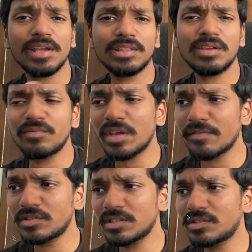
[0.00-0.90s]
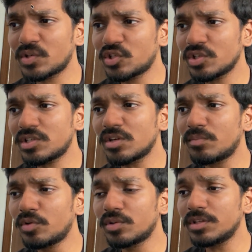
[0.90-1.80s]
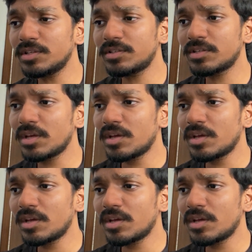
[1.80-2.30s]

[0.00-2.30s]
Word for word: I think we have just researched about this.